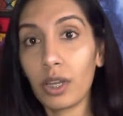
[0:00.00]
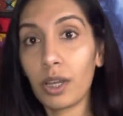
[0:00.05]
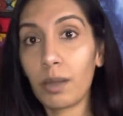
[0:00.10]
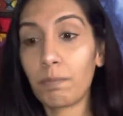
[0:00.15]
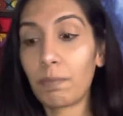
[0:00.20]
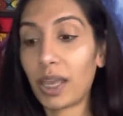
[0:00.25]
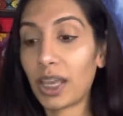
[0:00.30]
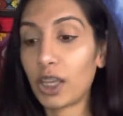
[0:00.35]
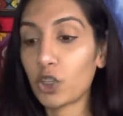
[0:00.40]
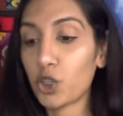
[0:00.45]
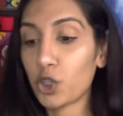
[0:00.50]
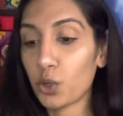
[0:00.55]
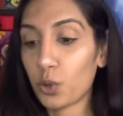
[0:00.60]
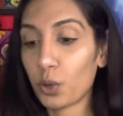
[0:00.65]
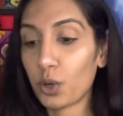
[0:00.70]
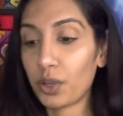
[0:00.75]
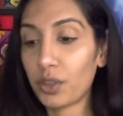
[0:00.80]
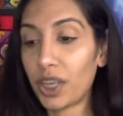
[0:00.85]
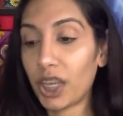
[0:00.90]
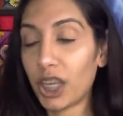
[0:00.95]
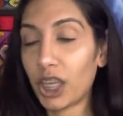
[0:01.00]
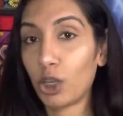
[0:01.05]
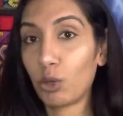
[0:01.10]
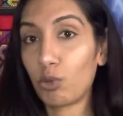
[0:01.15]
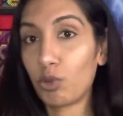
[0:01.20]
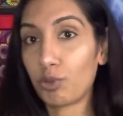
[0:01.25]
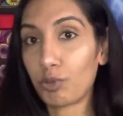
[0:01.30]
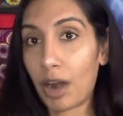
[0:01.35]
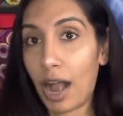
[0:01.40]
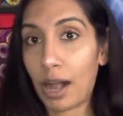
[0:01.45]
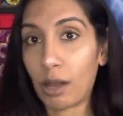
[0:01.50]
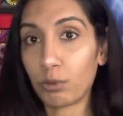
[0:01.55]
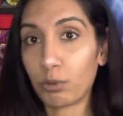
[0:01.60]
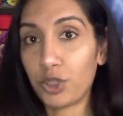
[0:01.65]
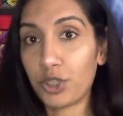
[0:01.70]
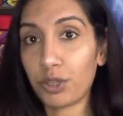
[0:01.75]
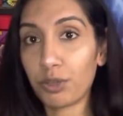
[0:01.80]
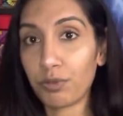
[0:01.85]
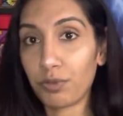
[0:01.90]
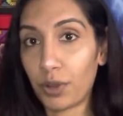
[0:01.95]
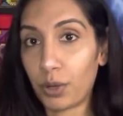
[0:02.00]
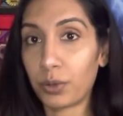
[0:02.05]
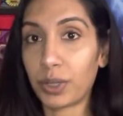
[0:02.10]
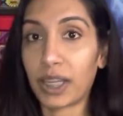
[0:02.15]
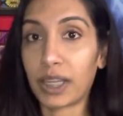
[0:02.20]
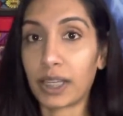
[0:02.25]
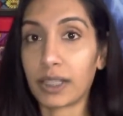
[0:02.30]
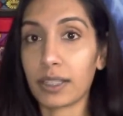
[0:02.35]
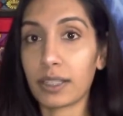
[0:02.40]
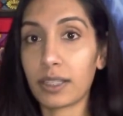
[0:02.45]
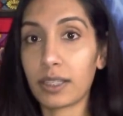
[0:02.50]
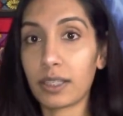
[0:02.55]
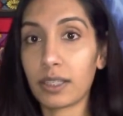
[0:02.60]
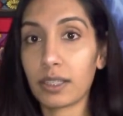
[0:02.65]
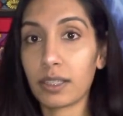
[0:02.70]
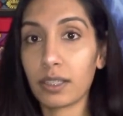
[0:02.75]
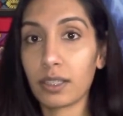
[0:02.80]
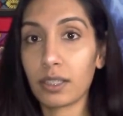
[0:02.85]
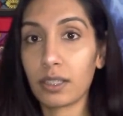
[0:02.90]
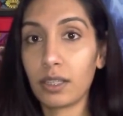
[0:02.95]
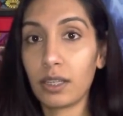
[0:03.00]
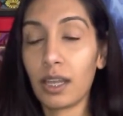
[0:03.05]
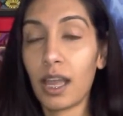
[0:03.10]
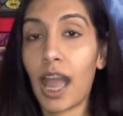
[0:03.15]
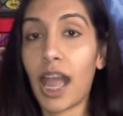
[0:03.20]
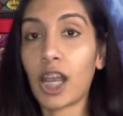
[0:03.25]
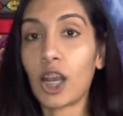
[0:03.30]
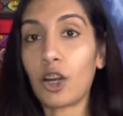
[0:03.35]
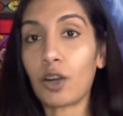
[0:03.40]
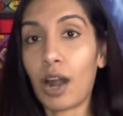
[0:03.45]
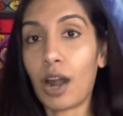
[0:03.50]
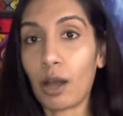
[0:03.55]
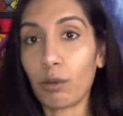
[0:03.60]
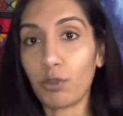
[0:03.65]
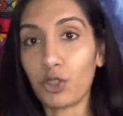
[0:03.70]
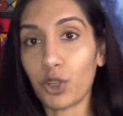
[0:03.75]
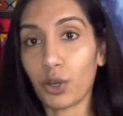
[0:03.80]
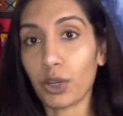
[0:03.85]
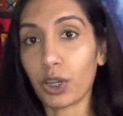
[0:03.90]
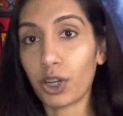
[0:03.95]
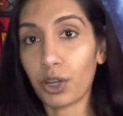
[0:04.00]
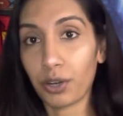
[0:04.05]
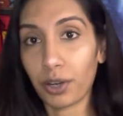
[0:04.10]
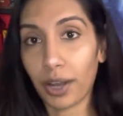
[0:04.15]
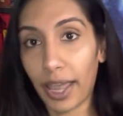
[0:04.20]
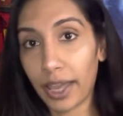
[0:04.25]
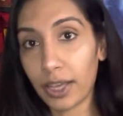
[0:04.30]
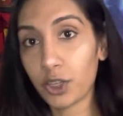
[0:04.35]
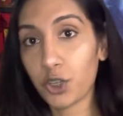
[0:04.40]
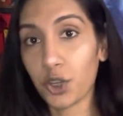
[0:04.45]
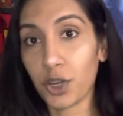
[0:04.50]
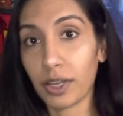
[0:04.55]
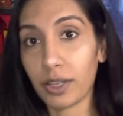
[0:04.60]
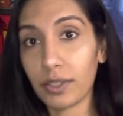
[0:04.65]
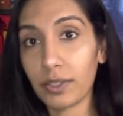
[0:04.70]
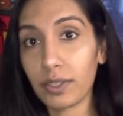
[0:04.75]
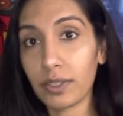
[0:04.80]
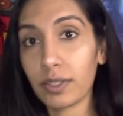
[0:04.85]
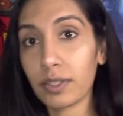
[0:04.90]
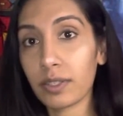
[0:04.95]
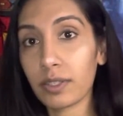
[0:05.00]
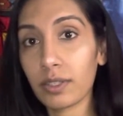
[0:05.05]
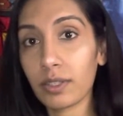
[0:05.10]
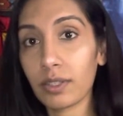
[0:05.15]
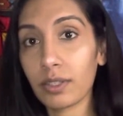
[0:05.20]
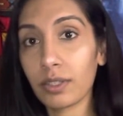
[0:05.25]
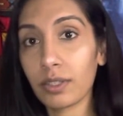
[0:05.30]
make sure that you ground your focus and ground your creations.